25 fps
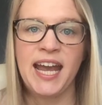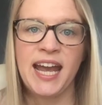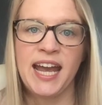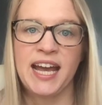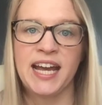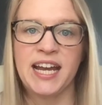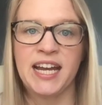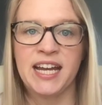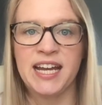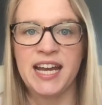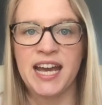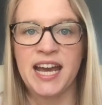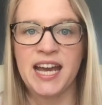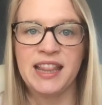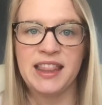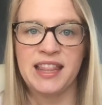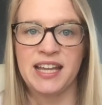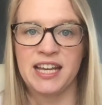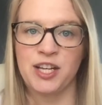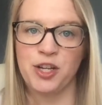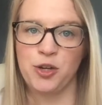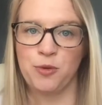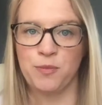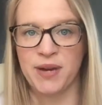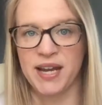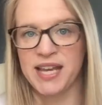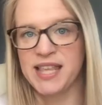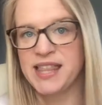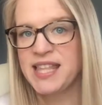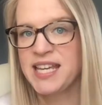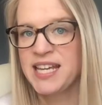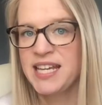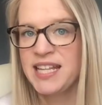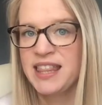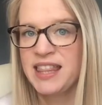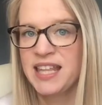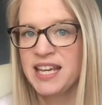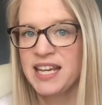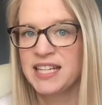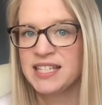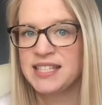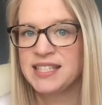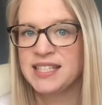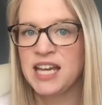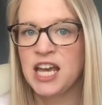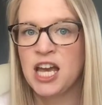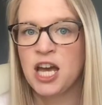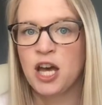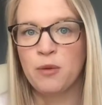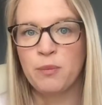I get that you might think this,
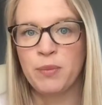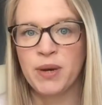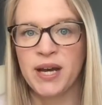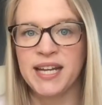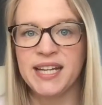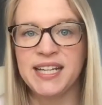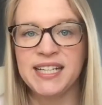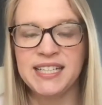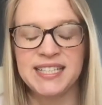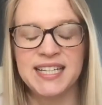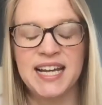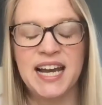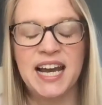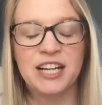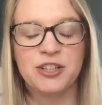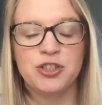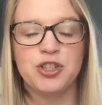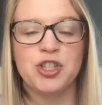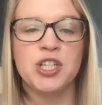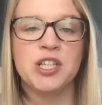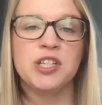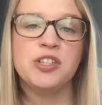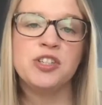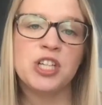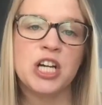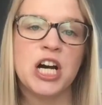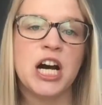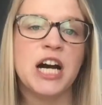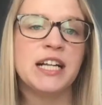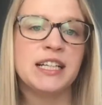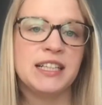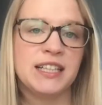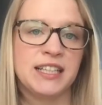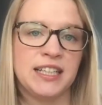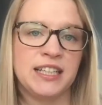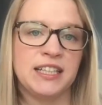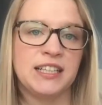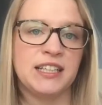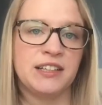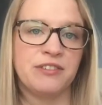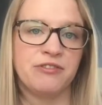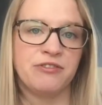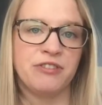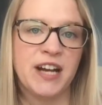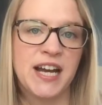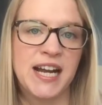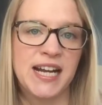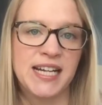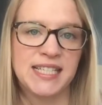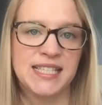but it's actually not legal
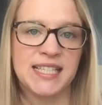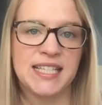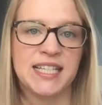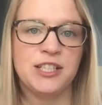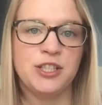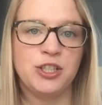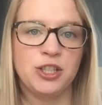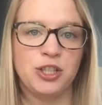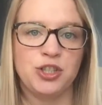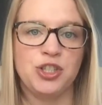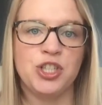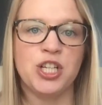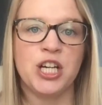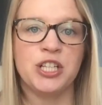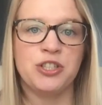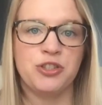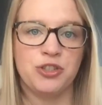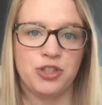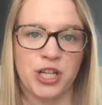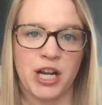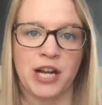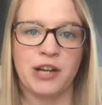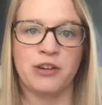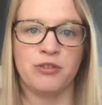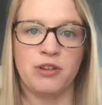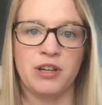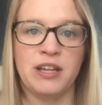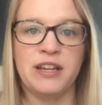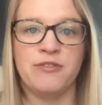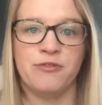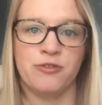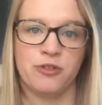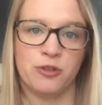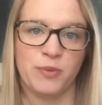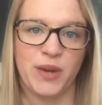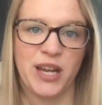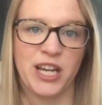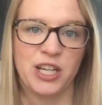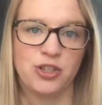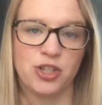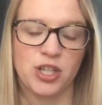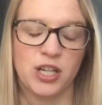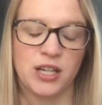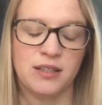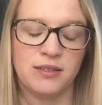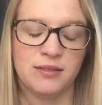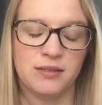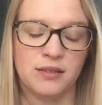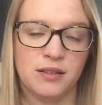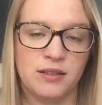advice, it's just general
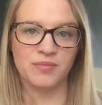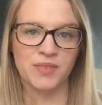information.